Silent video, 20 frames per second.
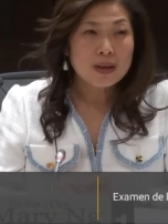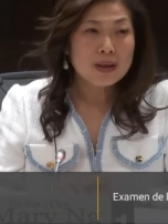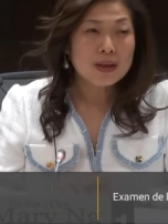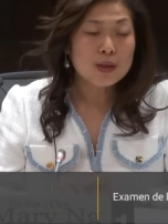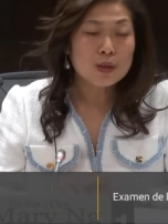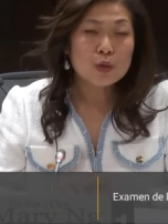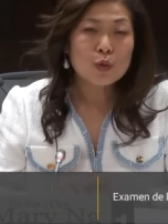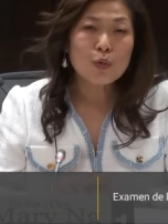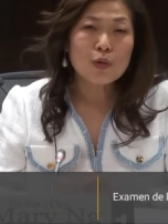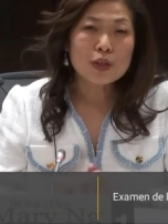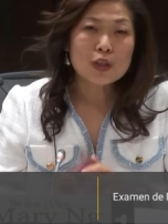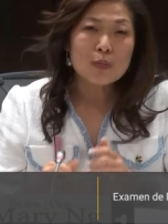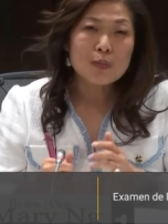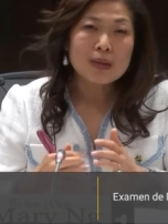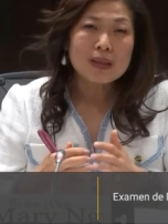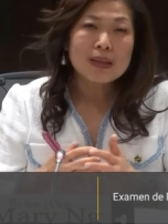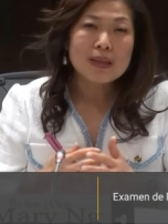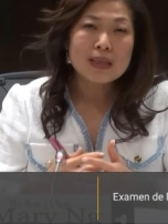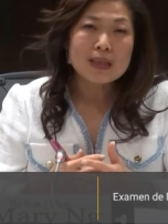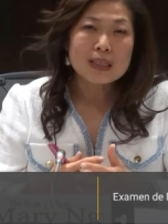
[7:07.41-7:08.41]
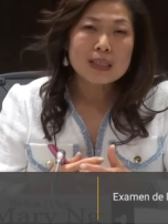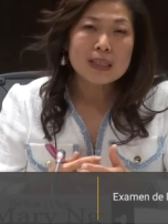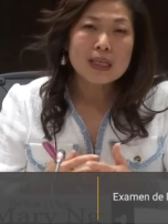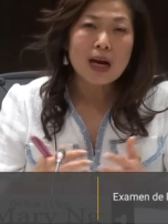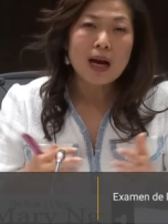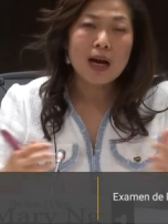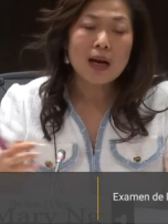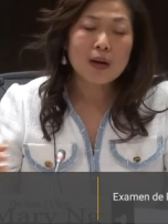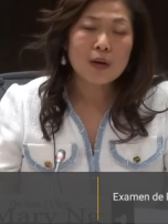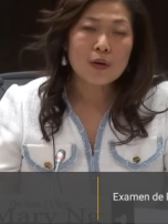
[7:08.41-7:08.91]
It is going to be the
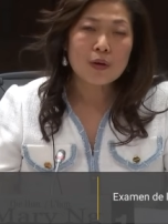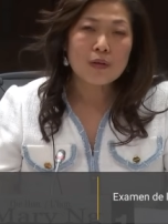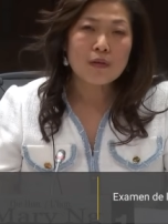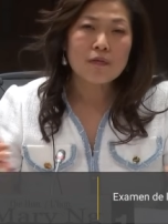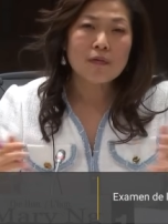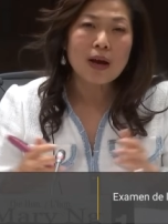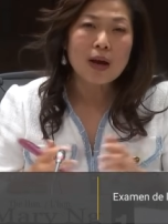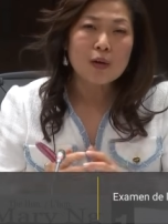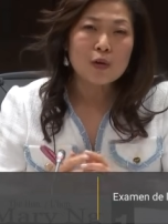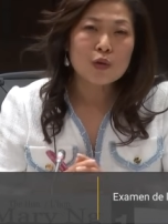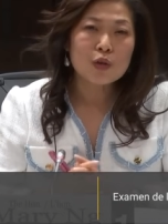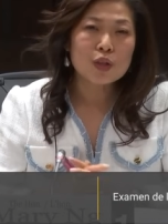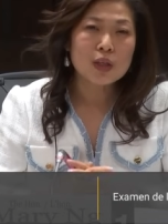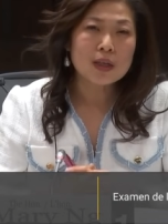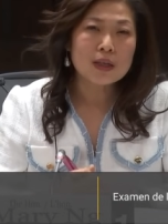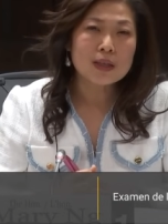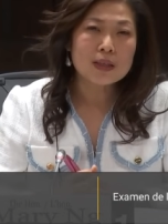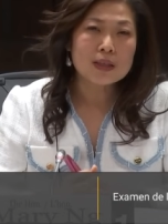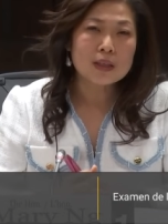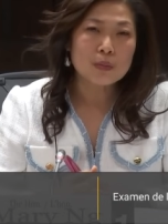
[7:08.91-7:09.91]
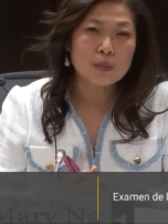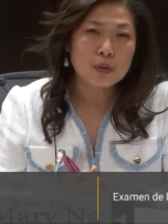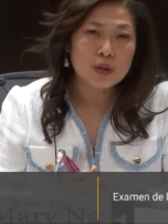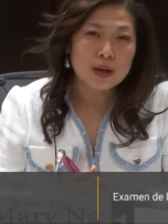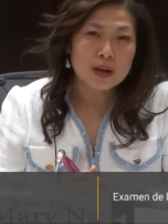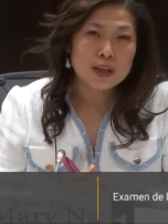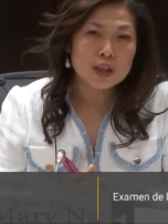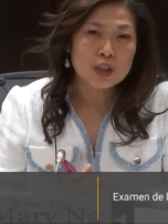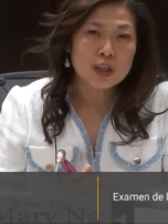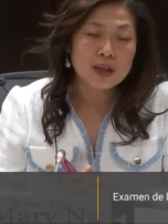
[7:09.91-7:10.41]
entire value chain and
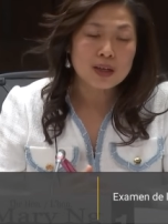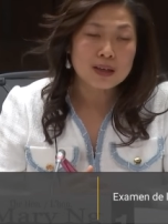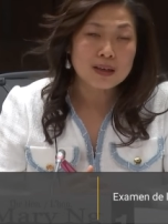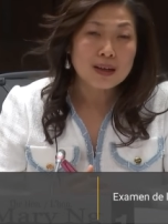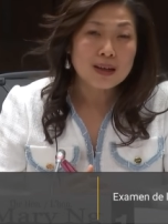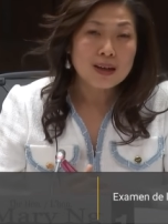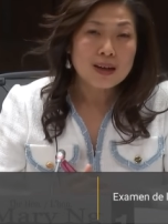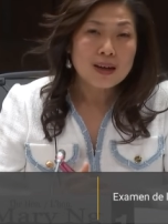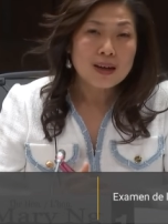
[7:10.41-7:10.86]
supply chain,